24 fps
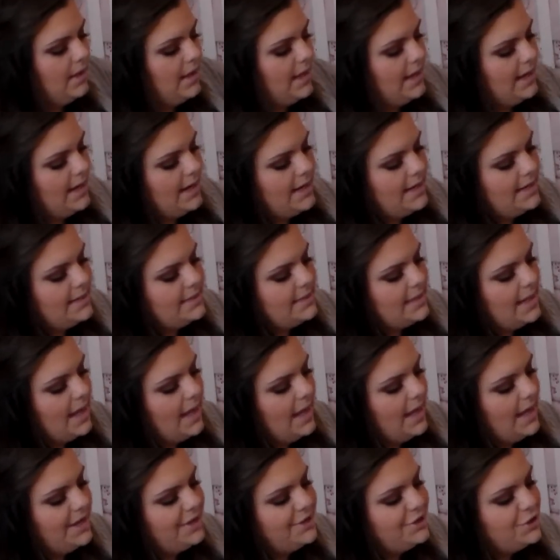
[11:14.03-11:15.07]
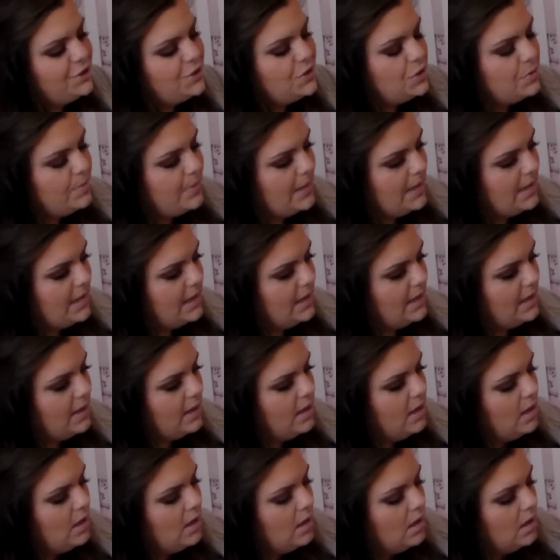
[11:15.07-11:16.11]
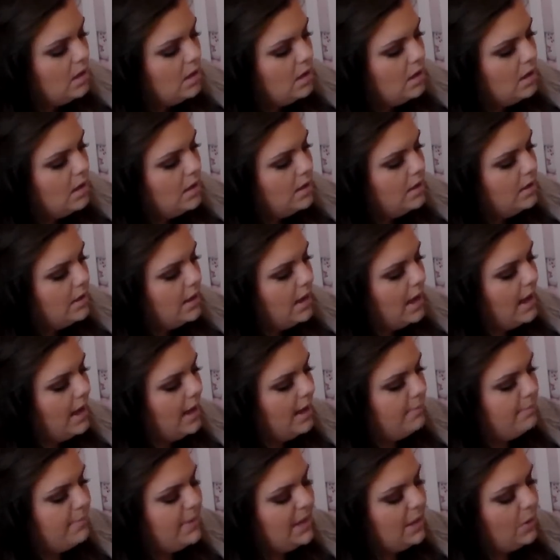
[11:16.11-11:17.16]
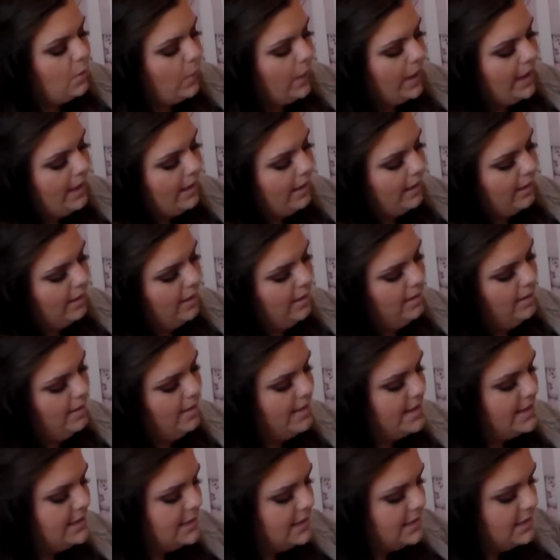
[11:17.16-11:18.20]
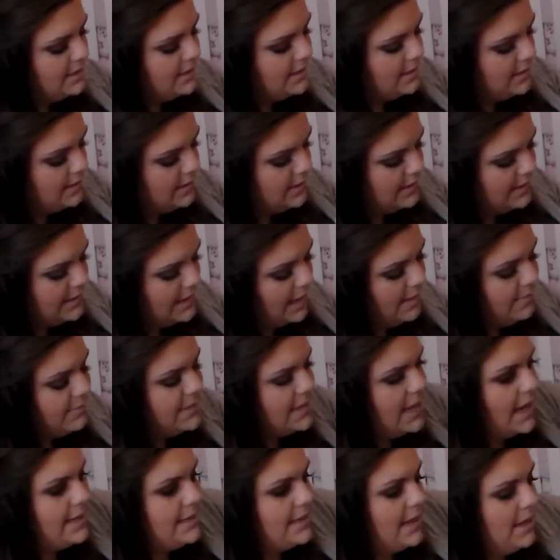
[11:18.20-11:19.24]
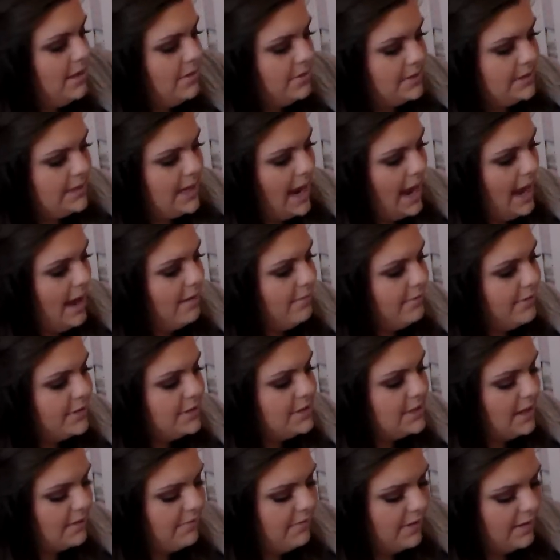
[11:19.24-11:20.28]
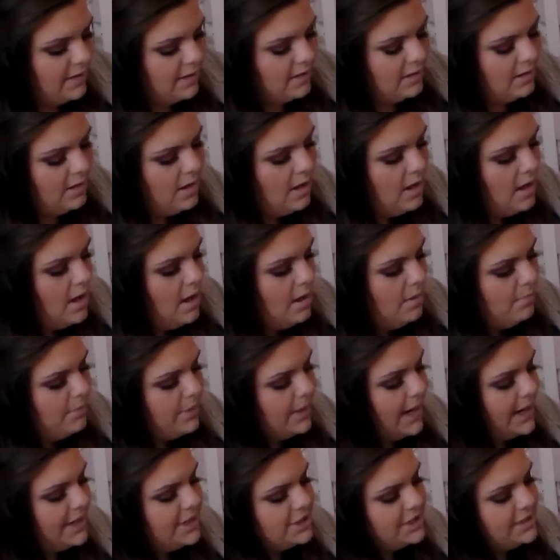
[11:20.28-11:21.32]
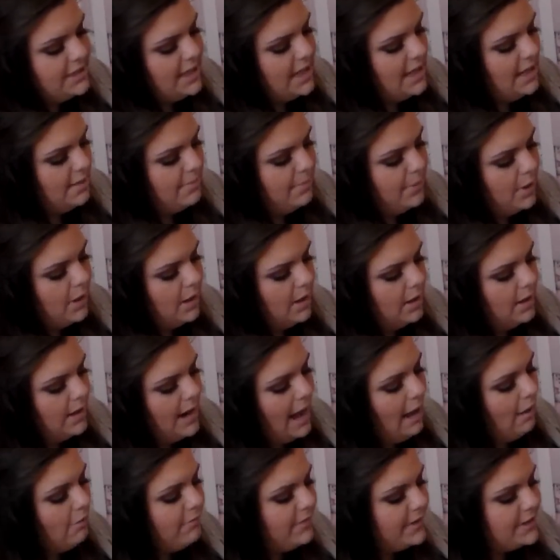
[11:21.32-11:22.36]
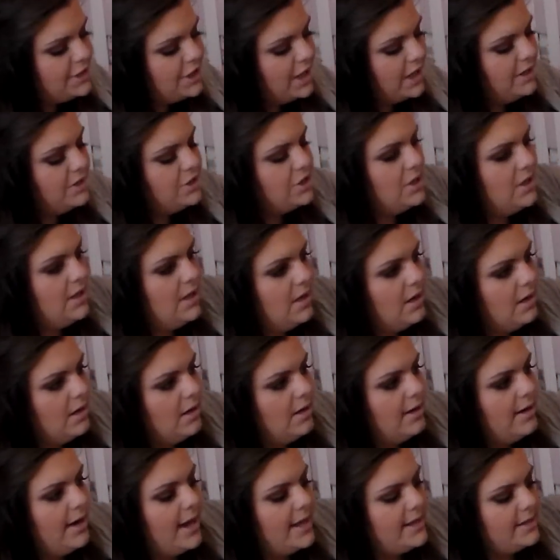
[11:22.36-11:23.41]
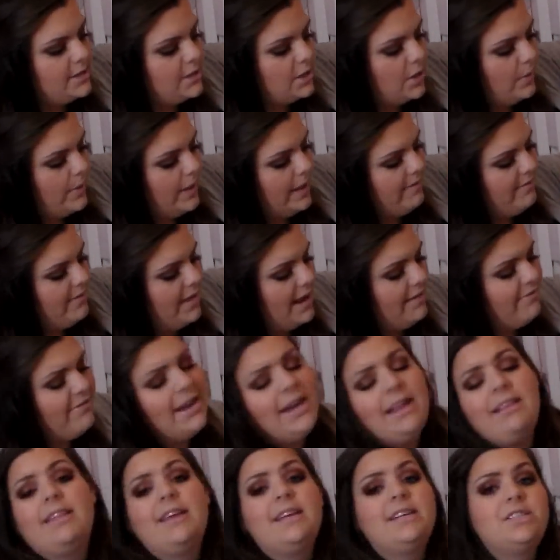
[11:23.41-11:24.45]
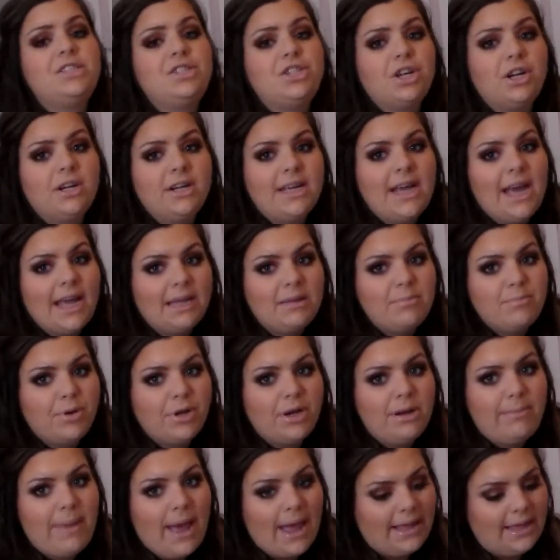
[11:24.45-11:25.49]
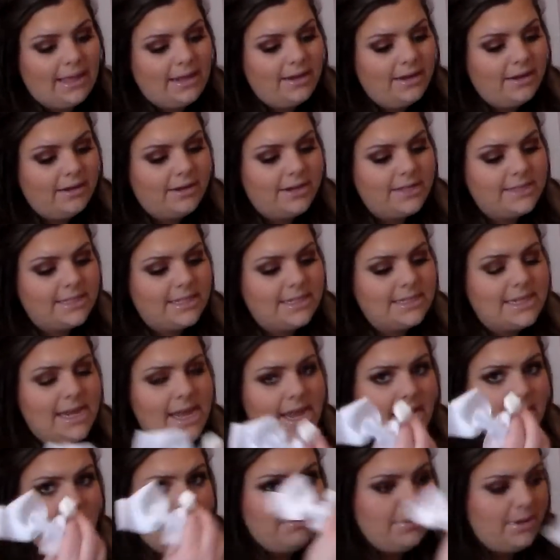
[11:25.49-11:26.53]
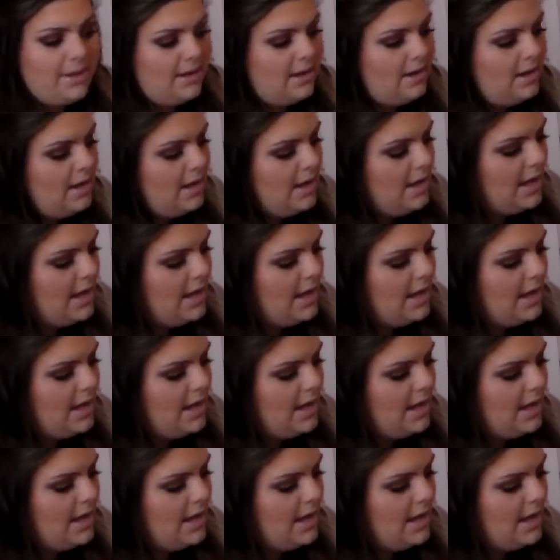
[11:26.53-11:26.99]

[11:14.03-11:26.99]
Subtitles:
It is a Jujube Be Quick, and this is the same size I used to have her stuff in, but I just keep her outfit changed in here, and so if anything's dirty I can put it back in here and it's contained, but